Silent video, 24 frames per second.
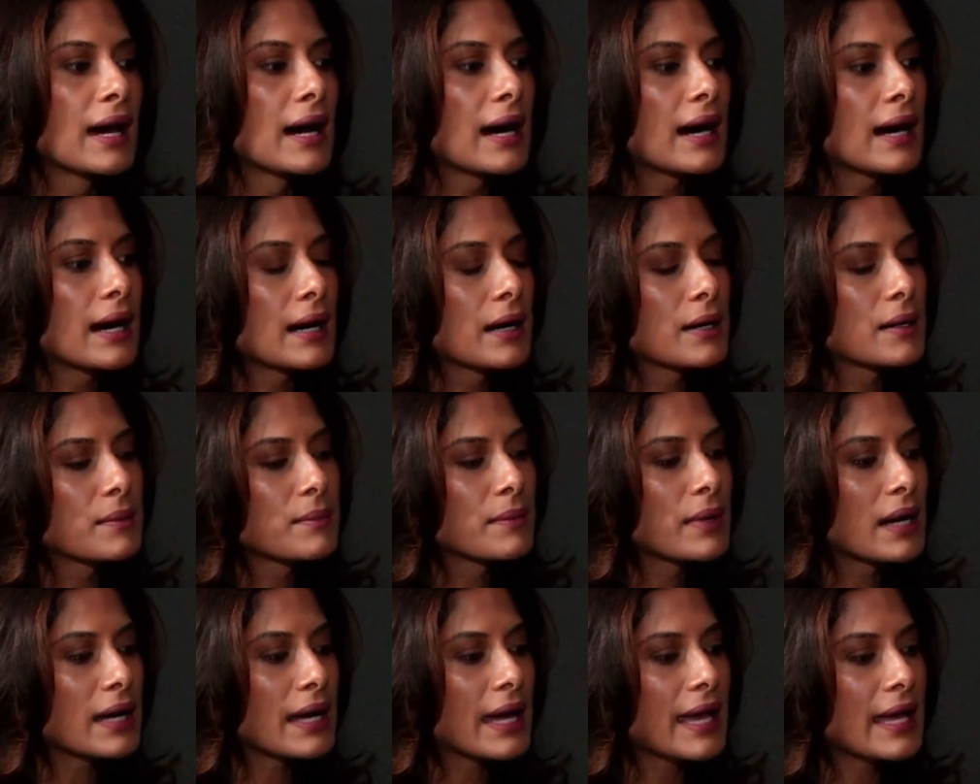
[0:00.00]

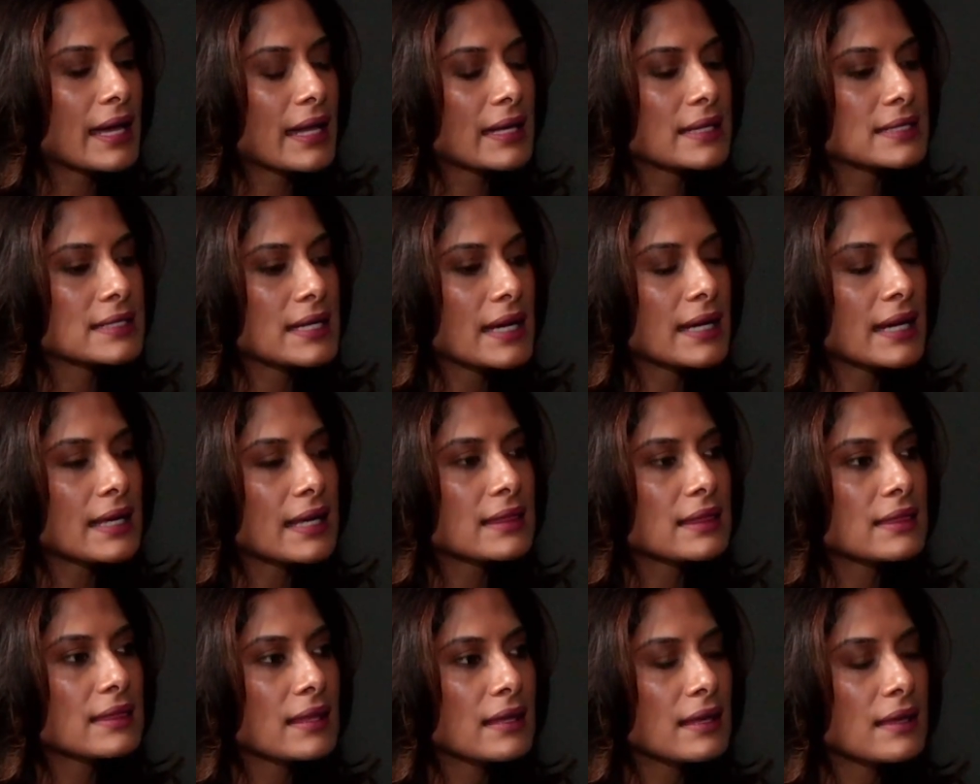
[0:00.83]
And I
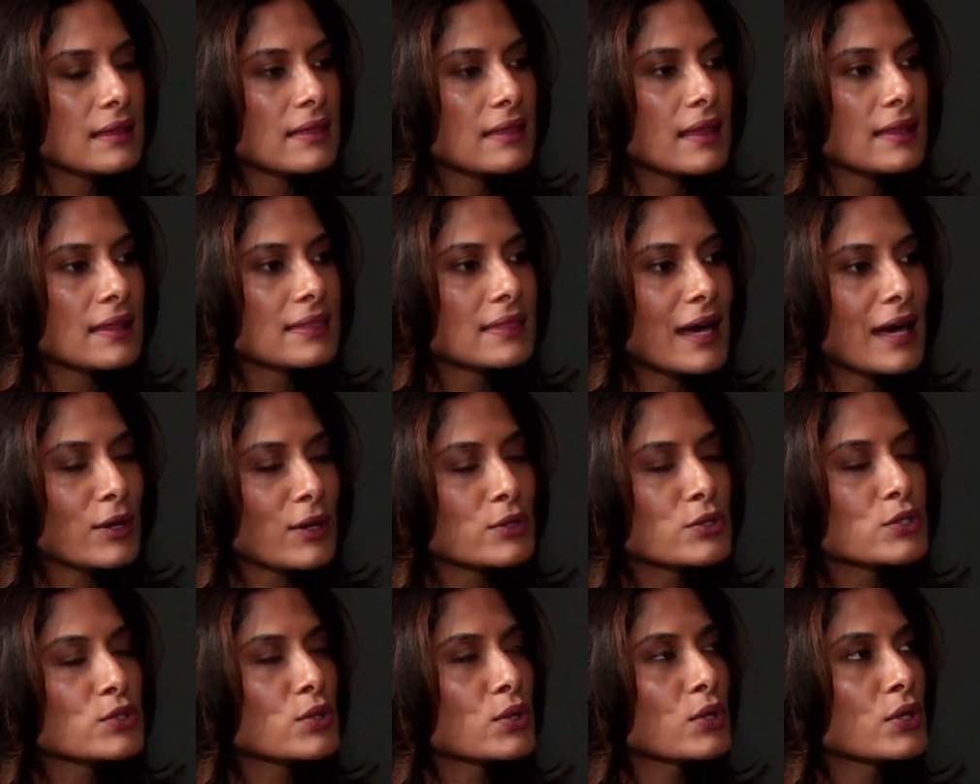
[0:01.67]
think that
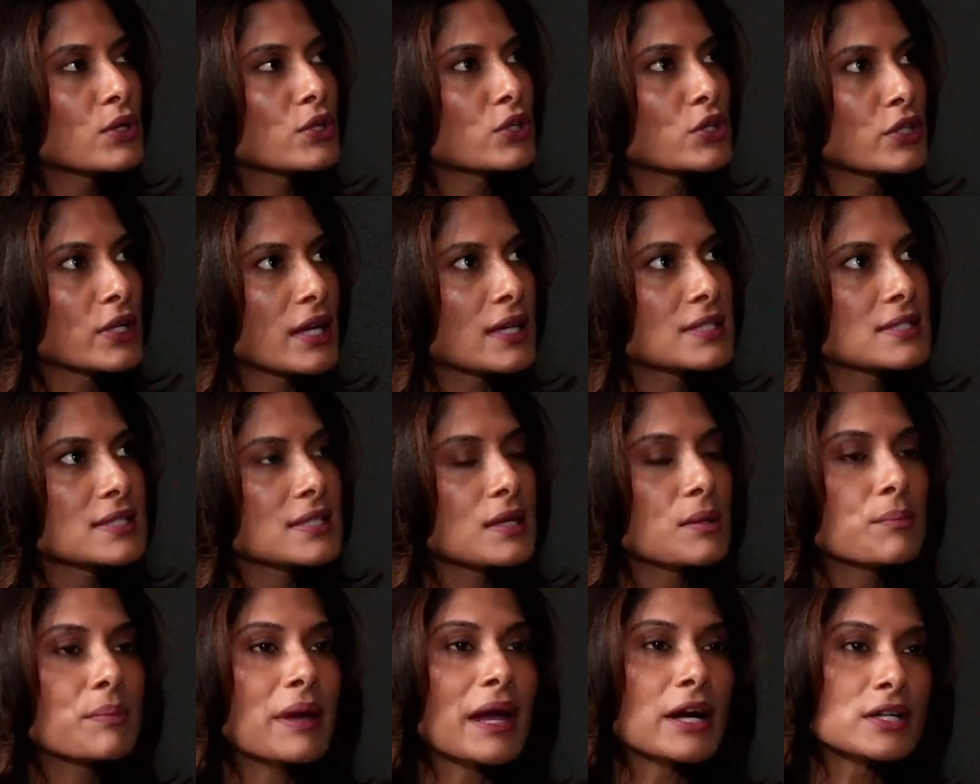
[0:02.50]
also creates
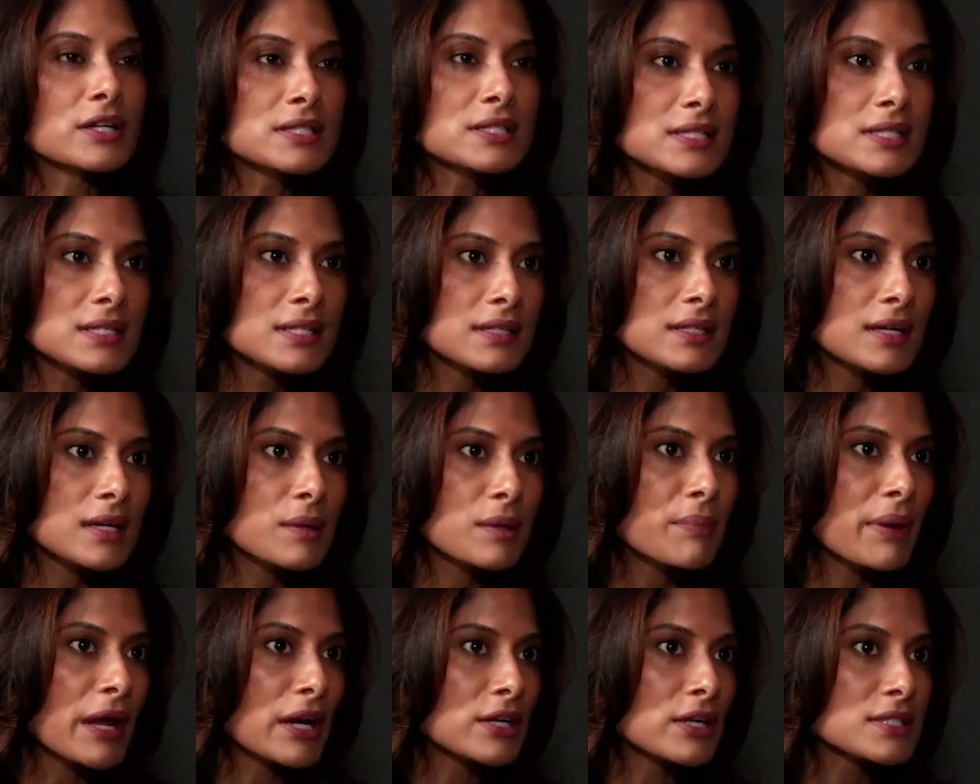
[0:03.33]
comparison.
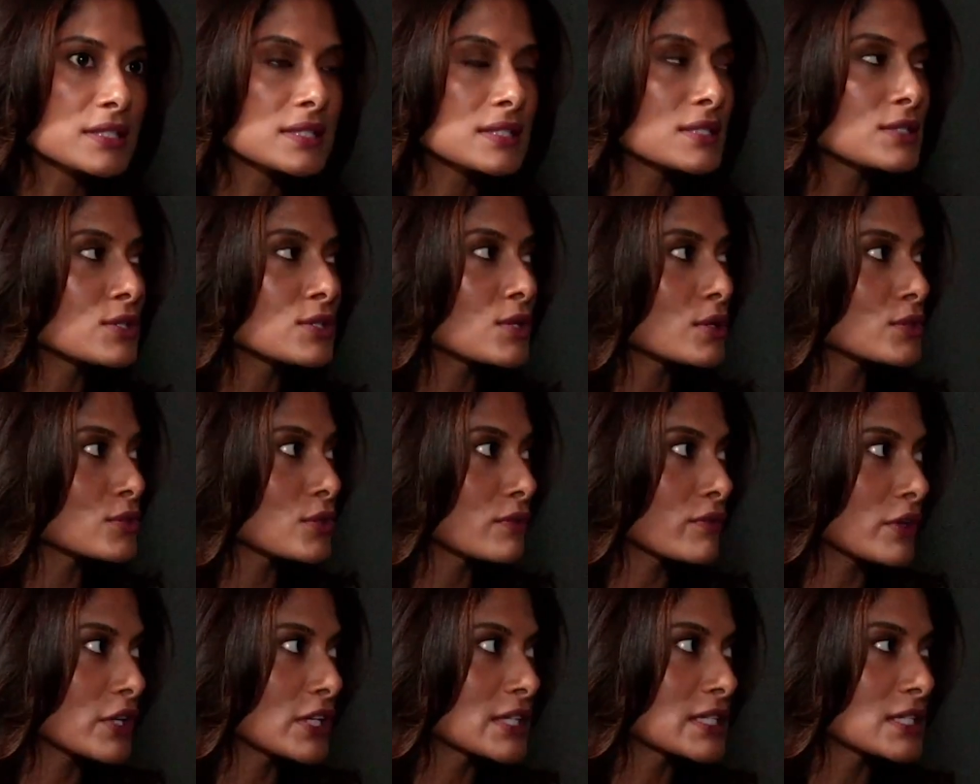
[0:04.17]
Comparison is also
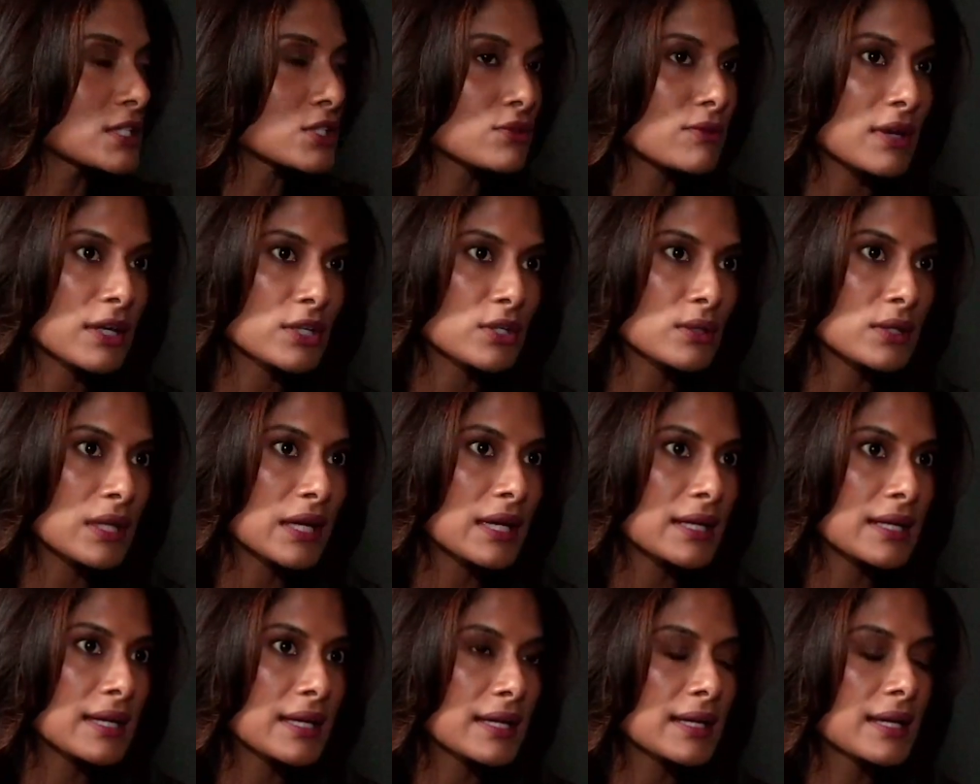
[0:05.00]
very
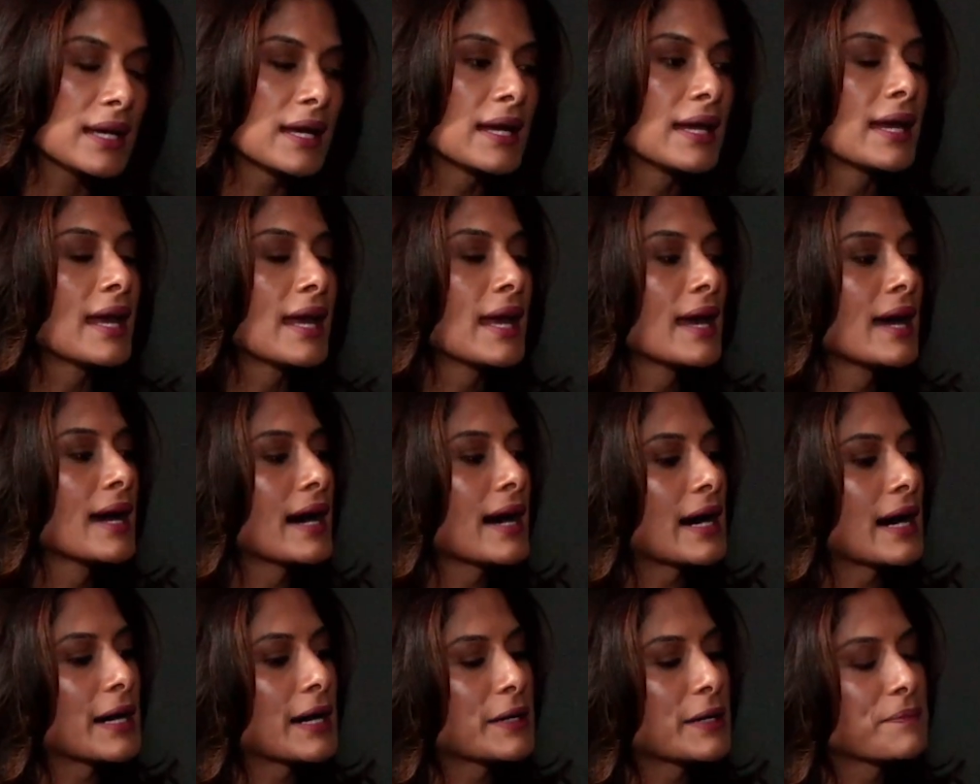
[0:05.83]
dysregulating.
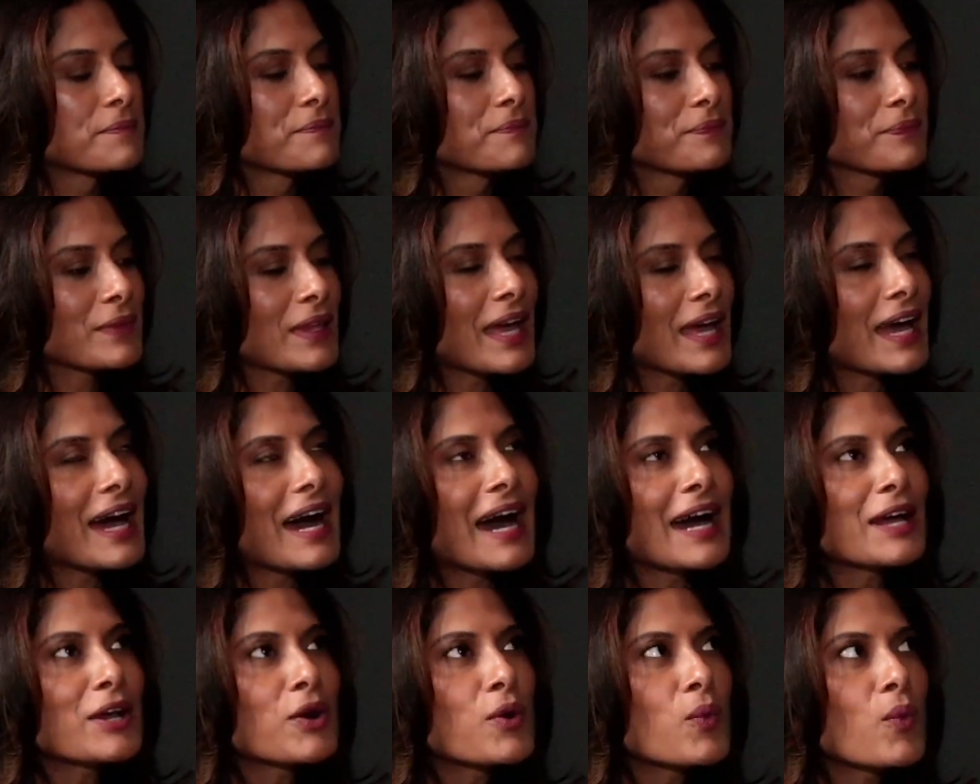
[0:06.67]

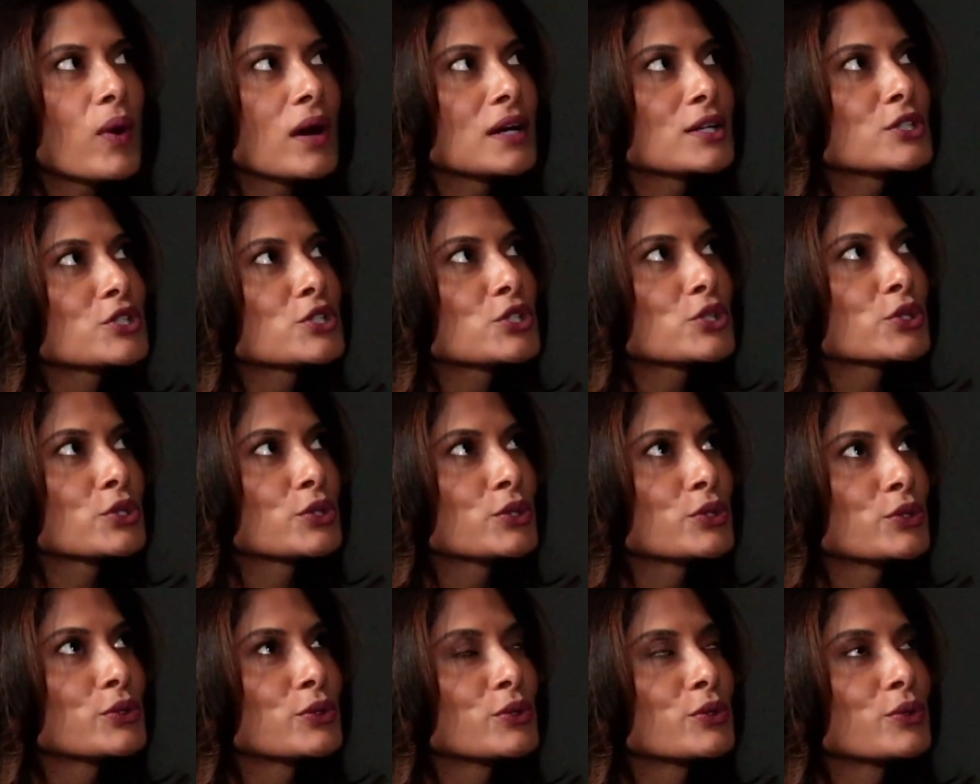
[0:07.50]
I don't want
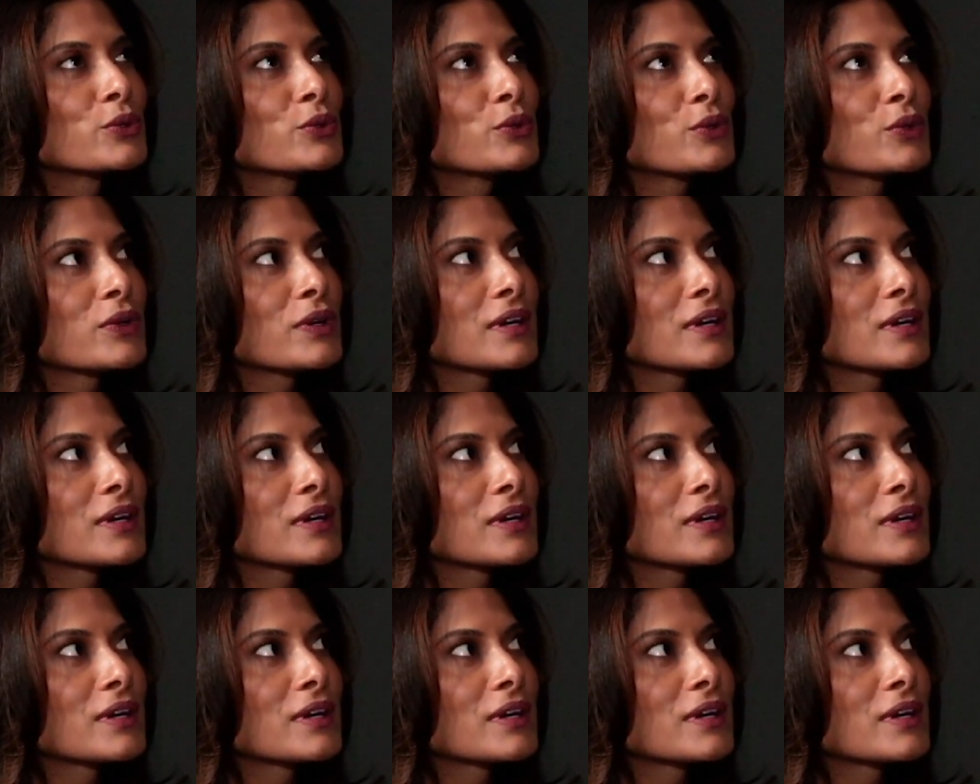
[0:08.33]
to,